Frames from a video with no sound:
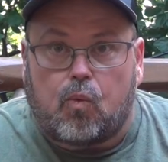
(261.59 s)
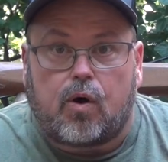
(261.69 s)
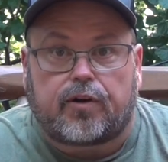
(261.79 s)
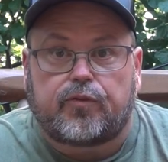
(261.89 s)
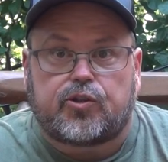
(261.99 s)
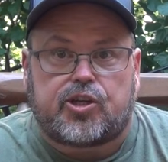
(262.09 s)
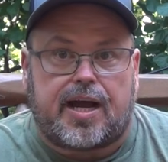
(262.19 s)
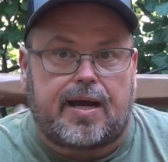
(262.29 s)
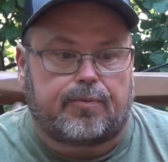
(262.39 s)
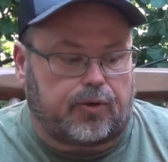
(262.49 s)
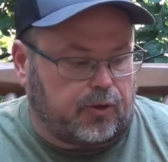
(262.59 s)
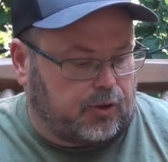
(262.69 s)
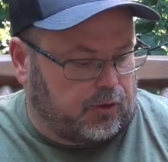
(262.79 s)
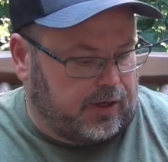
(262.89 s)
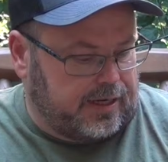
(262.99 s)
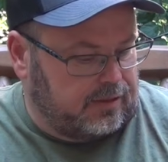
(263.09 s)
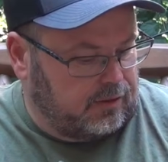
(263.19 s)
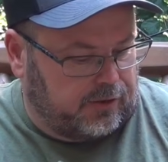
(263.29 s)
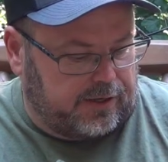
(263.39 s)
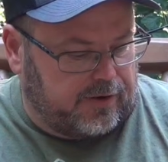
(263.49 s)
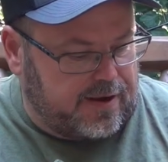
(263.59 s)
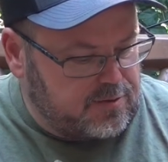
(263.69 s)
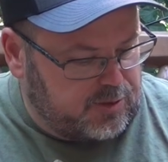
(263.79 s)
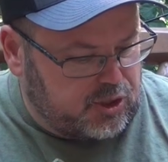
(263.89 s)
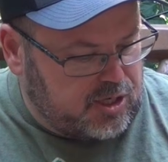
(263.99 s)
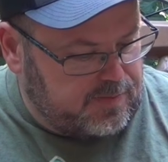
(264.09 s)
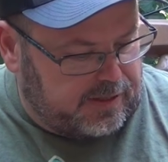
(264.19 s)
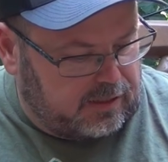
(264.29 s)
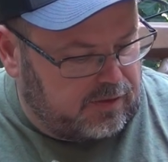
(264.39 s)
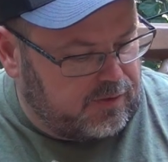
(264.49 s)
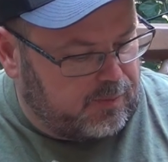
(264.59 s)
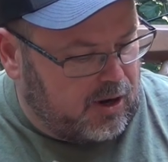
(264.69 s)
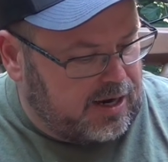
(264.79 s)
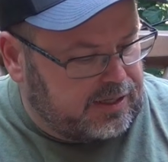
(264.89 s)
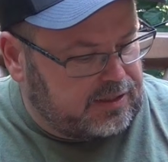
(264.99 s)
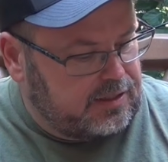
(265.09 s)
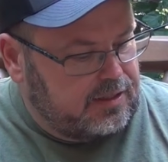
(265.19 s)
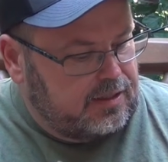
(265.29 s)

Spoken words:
Wonderful job. Great craftsmanship. I love the product.